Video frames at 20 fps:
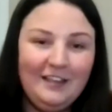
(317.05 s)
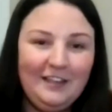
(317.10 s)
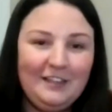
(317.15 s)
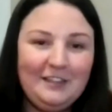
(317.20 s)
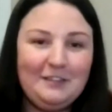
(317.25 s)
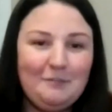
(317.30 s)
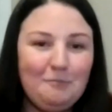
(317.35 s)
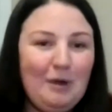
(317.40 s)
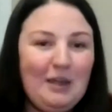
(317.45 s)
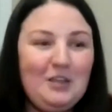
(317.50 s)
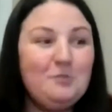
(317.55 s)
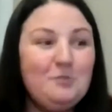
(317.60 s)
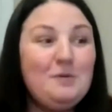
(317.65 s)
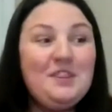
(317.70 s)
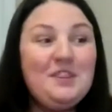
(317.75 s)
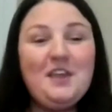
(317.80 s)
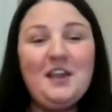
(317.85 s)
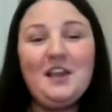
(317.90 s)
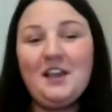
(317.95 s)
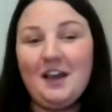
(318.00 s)
what you
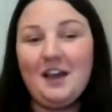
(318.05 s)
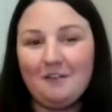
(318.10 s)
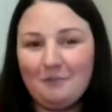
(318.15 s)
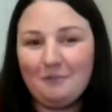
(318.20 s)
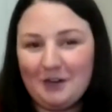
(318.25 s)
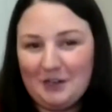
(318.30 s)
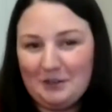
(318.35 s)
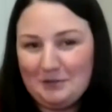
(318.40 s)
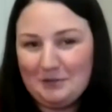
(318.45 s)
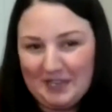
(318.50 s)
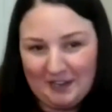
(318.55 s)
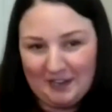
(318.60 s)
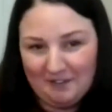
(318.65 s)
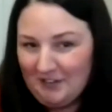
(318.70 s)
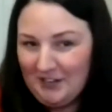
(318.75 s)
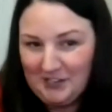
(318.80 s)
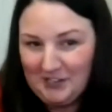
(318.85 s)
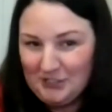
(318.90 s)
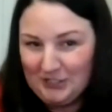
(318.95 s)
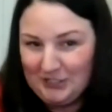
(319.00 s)
would think of when you think of
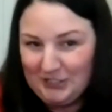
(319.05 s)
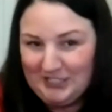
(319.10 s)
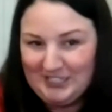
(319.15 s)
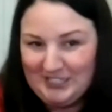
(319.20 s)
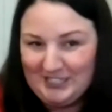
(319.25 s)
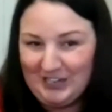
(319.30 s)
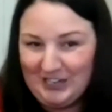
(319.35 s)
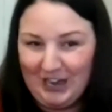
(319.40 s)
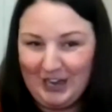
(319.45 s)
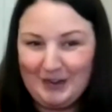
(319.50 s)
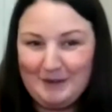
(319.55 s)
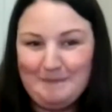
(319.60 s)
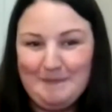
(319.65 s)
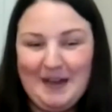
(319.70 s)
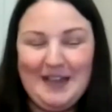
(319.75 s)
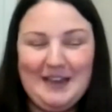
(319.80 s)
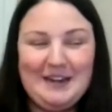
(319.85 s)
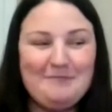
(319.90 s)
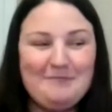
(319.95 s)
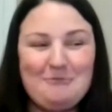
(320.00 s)
an agility dog,
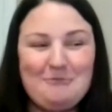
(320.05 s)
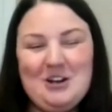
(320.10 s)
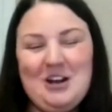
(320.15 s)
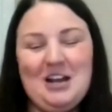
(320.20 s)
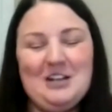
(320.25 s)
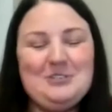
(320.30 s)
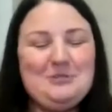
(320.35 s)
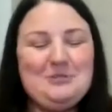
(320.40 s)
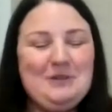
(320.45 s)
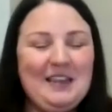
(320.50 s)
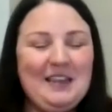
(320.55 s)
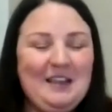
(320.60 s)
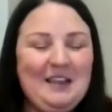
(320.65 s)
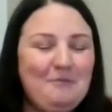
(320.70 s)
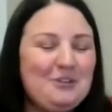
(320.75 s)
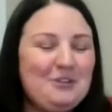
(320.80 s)
but we're not doing it.